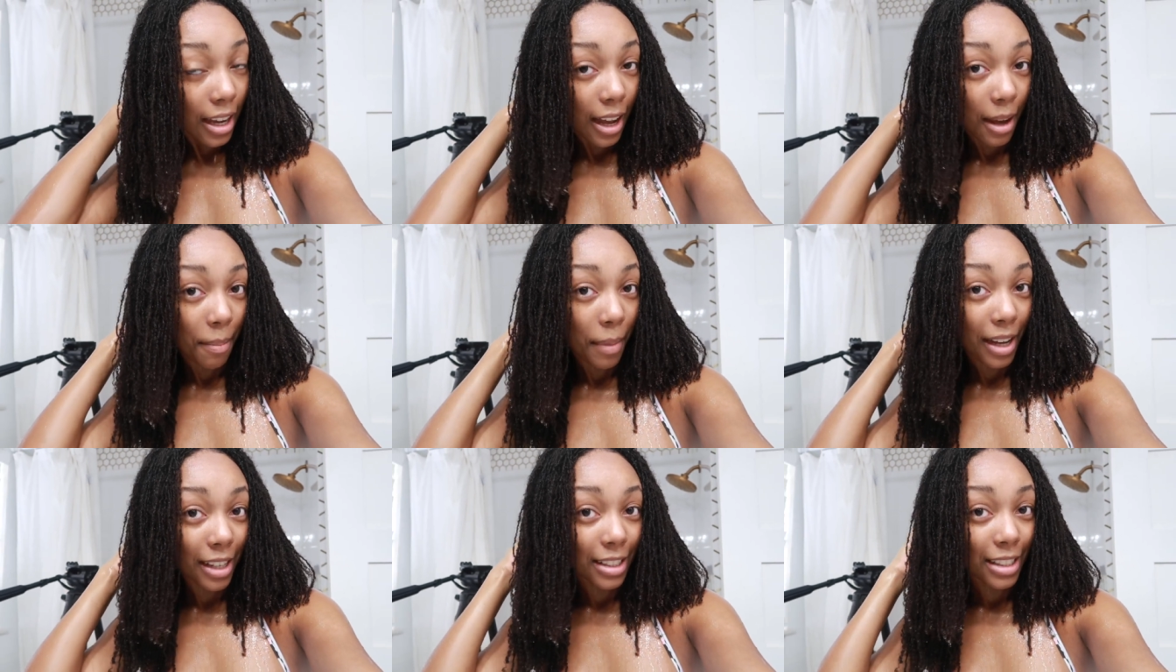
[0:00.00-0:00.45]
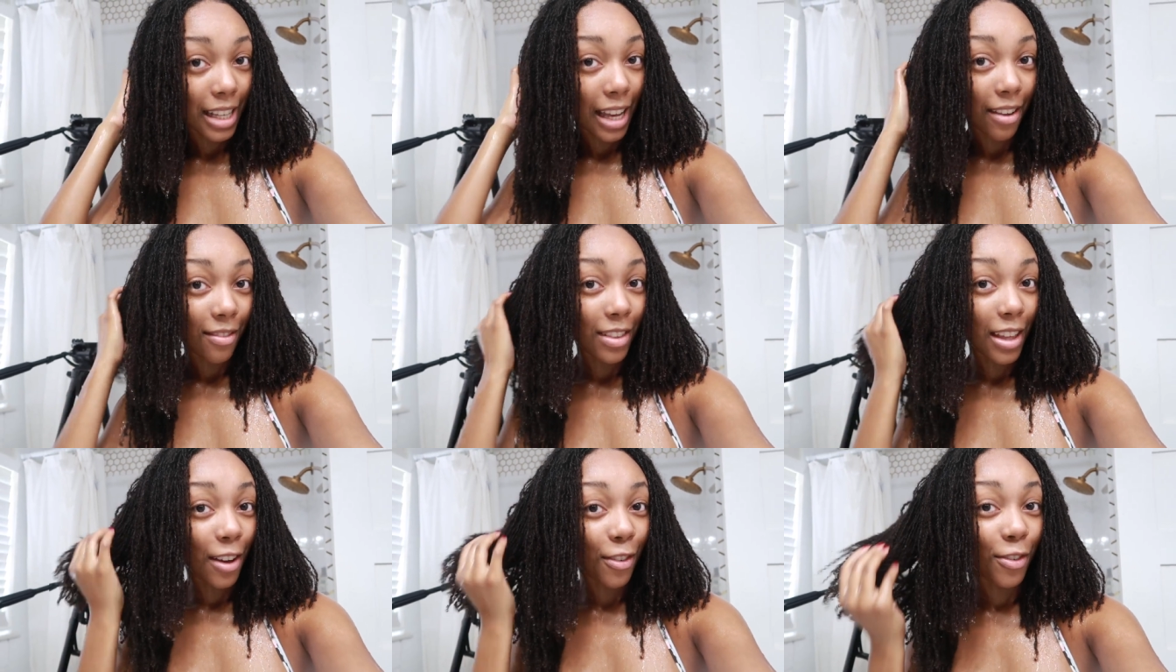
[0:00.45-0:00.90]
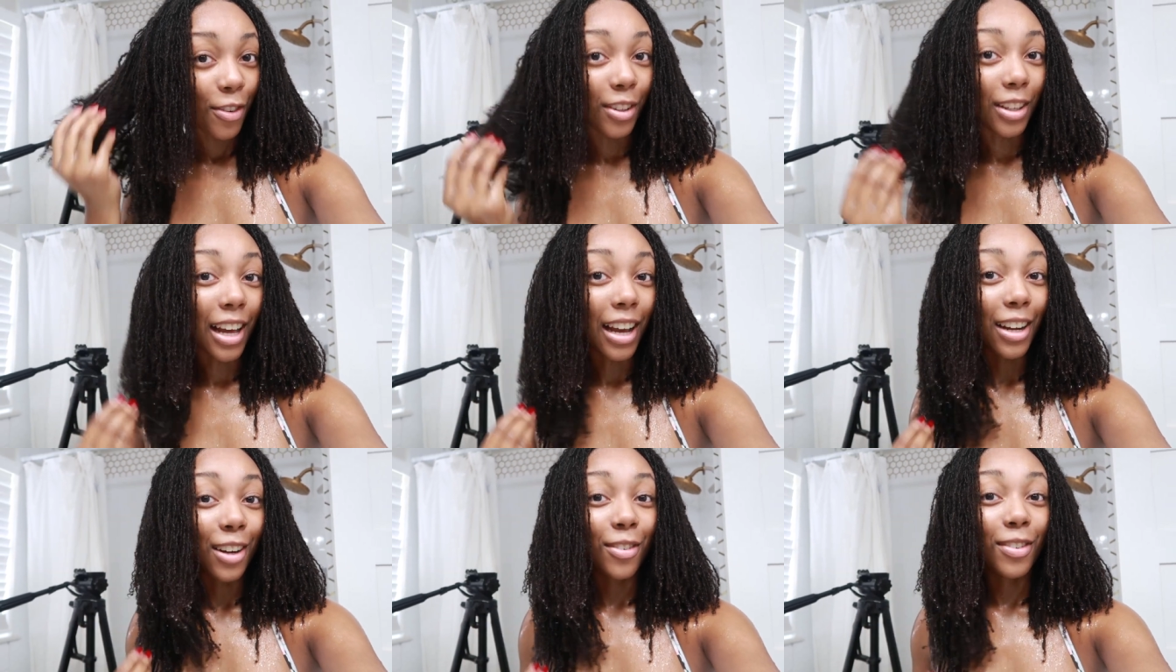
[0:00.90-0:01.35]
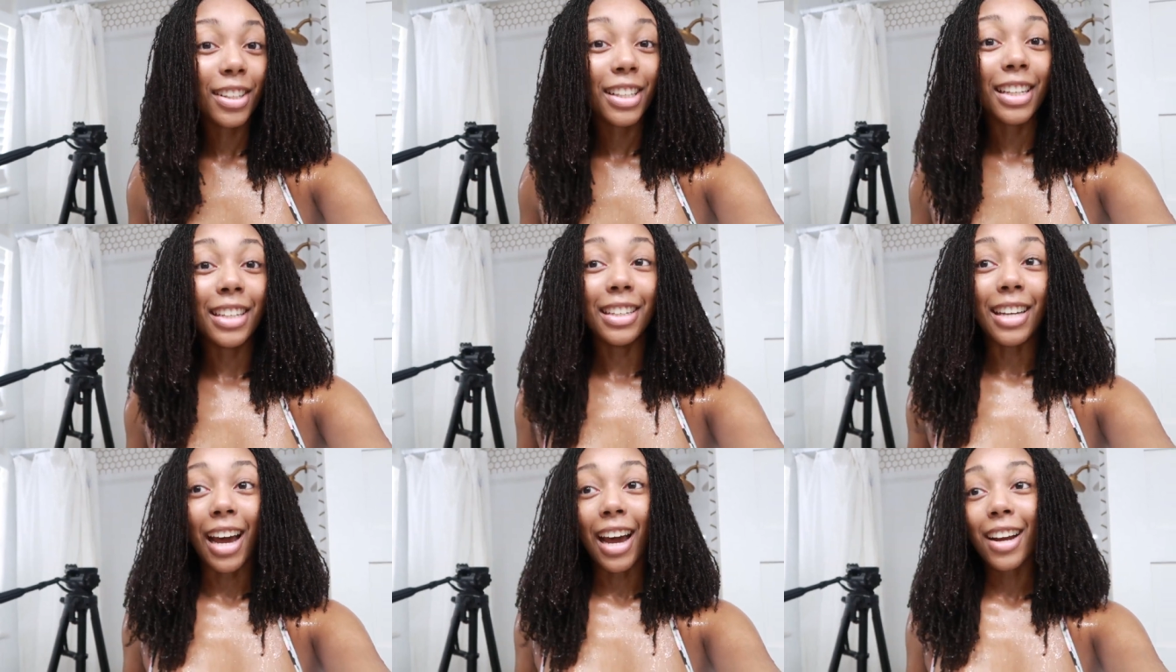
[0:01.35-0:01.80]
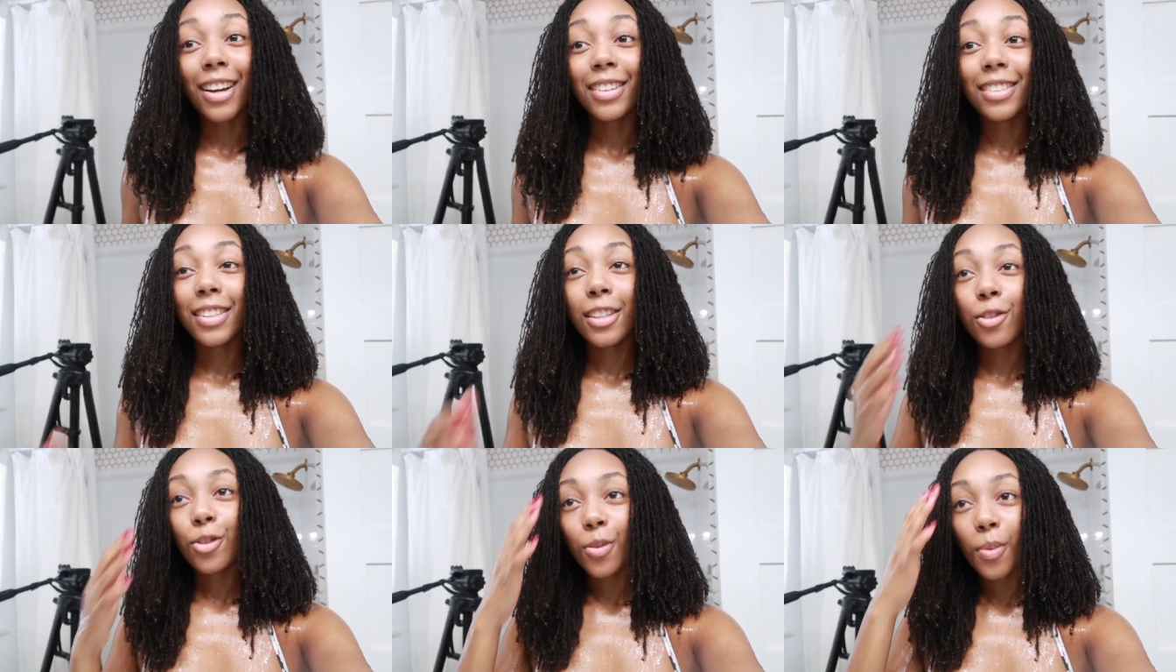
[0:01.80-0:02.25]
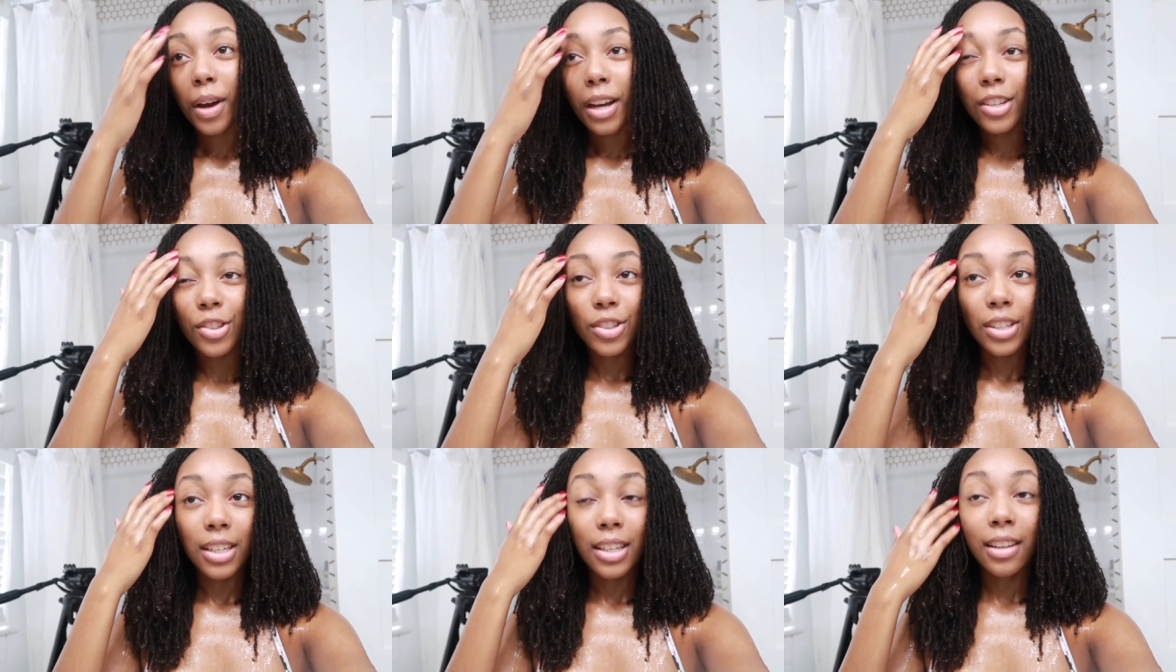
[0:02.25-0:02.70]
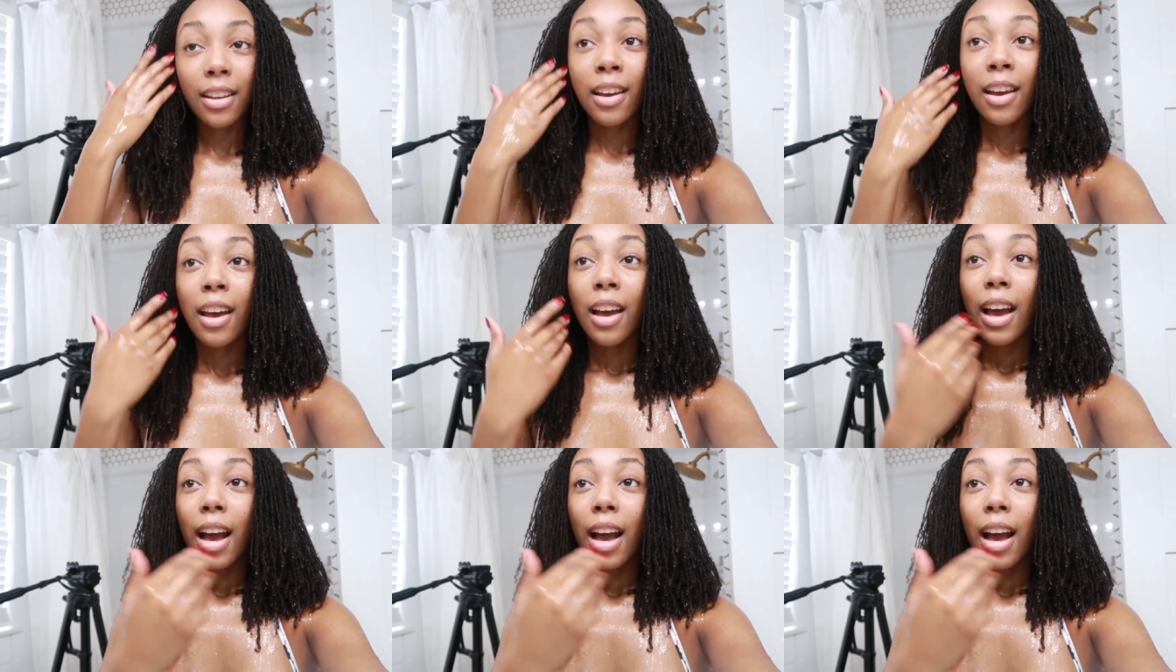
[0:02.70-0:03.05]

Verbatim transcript: I might save that for like a really dire situation